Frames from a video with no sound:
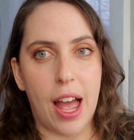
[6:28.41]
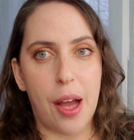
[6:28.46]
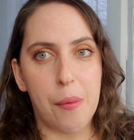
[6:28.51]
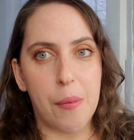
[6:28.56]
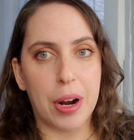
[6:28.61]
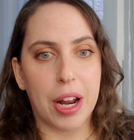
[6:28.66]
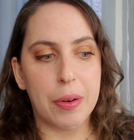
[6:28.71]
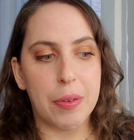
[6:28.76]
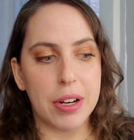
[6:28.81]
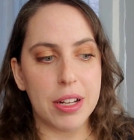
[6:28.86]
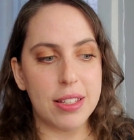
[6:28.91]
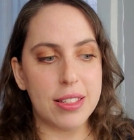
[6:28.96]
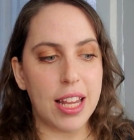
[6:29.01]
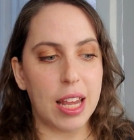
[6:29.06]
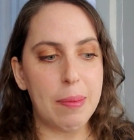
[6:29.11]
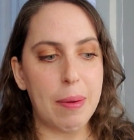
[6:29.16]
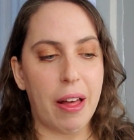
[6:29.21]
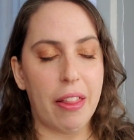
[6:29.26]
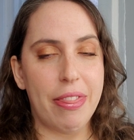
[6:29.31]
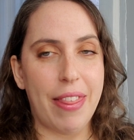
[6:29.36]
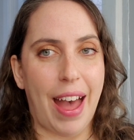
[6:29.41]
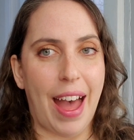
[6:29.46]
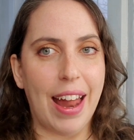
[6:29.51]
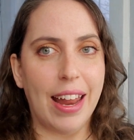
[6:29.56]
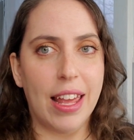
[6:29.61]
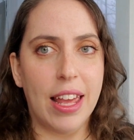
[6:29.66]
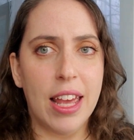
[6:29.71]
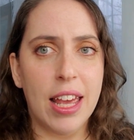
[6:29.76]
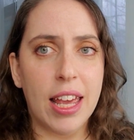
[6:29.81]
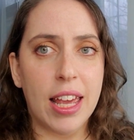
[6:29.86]
And what I want to say about
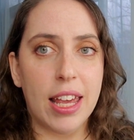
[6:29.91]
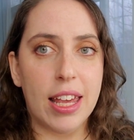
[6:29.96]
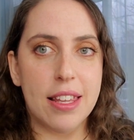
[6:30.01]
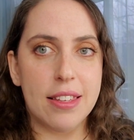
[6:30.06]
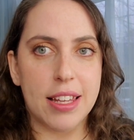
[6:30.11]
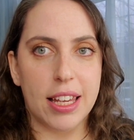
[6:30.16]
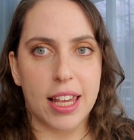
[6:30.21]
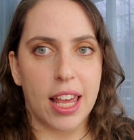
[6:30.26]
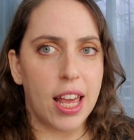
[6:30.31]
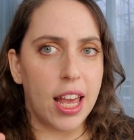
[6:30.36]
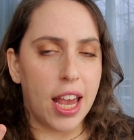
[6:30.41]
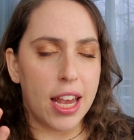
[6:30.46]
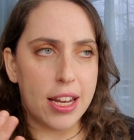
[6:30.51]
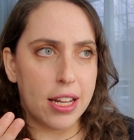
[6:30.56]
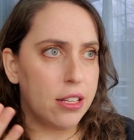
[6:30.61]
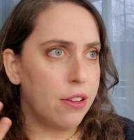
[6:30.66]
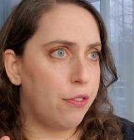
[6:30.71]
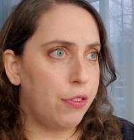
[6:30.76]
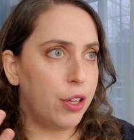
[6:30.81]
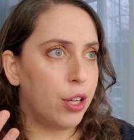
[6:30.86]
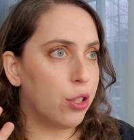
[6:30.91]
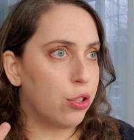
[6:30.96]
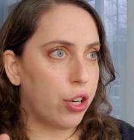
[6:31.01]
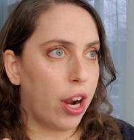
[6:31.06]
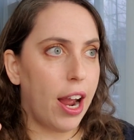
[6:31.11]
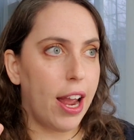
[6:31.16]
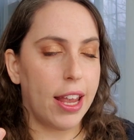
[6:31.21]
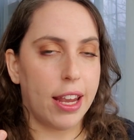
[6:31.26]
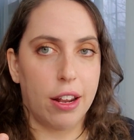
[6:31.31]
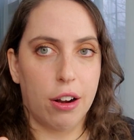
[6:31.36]
that is like, it doesn't feel
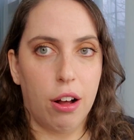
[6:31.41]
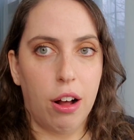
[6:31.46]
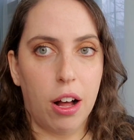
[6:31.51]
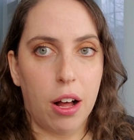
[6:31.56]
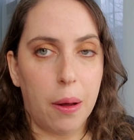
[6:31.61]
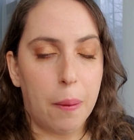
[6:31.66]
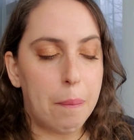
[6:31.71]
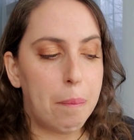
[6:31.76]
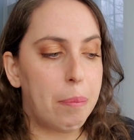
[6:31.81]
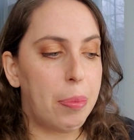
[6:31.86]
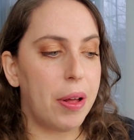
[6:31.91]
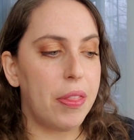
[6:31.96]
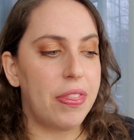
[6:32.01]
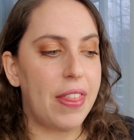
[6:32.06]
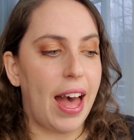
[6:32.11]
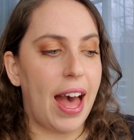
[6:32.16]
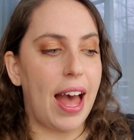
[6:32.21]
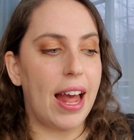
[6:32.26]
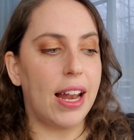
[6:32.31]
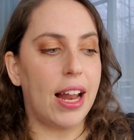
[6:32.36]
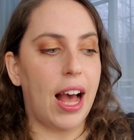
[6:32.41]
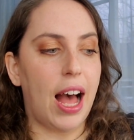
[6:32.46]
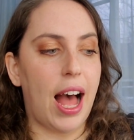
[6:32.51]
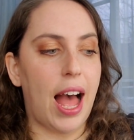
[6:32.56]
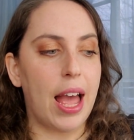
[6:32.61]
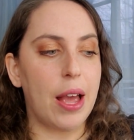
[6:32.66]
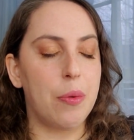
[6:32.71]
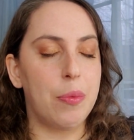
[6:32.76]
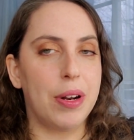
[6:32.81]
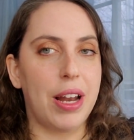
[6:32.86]
drying at all, but that
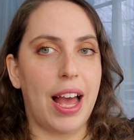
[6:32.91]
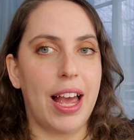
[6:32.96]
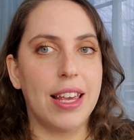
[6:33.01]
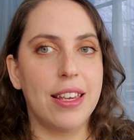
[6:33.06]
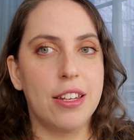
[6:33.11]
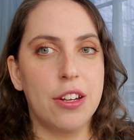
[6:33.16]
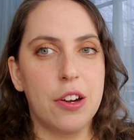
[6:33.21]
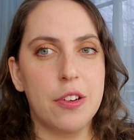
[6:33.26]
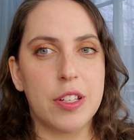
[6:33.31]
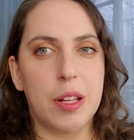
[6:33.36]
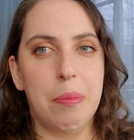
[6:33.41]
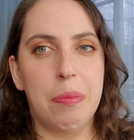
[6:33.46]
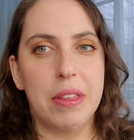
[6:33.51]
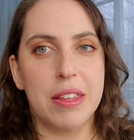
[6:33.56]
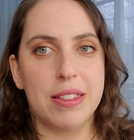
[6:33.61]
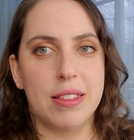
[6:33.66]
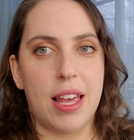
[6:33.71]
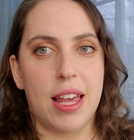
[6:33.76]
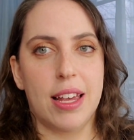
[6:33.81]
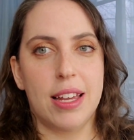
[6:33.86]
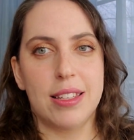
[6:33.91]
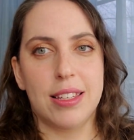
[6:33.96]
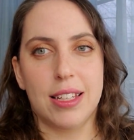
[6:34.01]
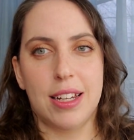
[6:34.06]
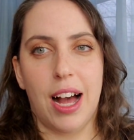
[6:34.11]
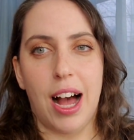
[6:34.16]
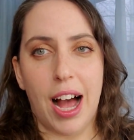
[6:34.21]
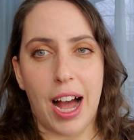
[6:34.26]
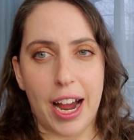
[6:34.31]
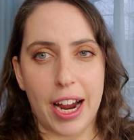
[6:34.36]
I, when I hear something saying it's like
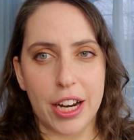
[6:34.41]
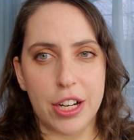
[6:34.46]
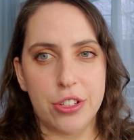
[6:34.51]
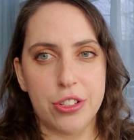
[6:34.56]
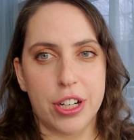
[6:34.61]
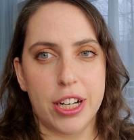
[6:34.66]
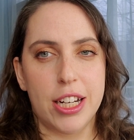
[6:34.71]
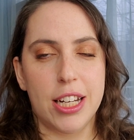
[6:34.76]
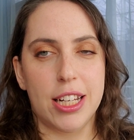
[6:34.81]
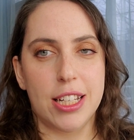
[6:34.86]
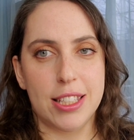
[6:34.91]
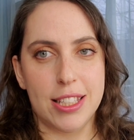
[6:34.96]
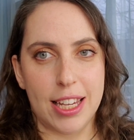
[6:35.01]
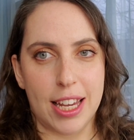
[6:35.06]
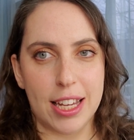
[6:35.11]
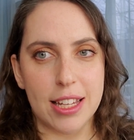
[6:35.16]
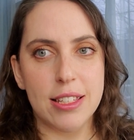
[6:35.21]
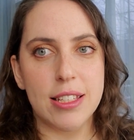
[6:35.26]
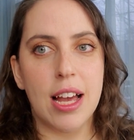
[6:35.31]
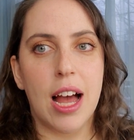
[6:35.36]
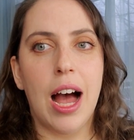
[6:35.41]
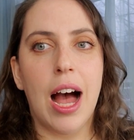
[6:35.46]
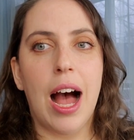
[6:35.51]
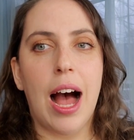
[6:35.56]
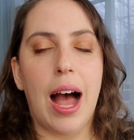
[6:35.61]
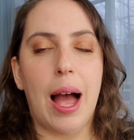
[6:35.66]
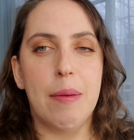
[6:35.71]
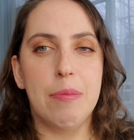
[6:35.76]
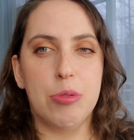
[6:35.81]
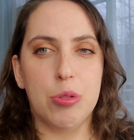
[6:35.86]
a hydrating tint,
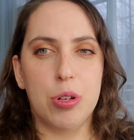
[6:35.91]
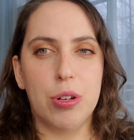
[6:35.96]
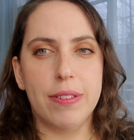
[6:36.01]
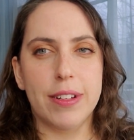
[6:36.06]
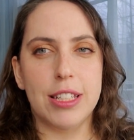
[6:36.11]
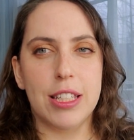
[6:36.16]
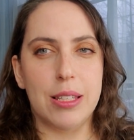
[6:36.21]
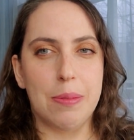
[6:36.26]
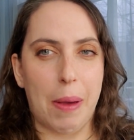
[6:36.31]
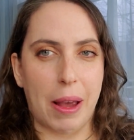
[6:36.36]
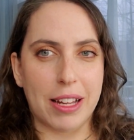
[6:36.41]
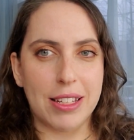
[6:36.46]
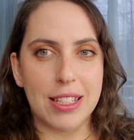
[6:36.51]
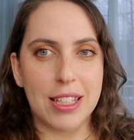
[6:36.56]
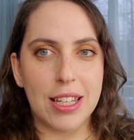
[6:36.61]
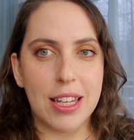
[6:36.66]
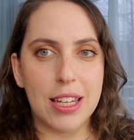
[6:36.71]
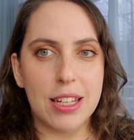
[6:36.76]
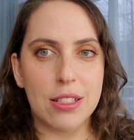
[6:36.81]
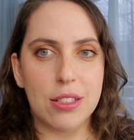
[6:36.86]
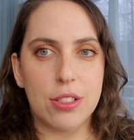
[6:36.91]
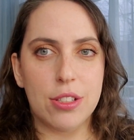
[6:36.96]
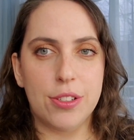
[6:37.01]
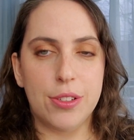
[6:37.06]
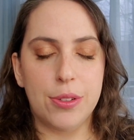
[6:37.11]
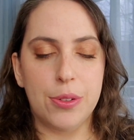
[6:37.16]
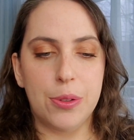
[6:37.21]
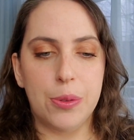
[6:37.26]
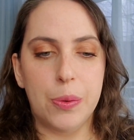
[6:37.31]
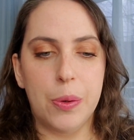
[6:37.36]
I'm sort of expecting it
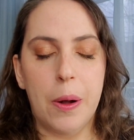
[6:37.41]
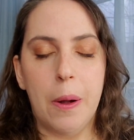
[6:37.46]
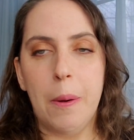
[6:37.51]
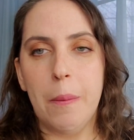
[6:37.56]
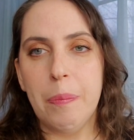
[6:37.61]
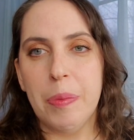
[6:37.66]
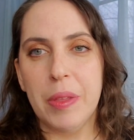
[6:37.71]
to,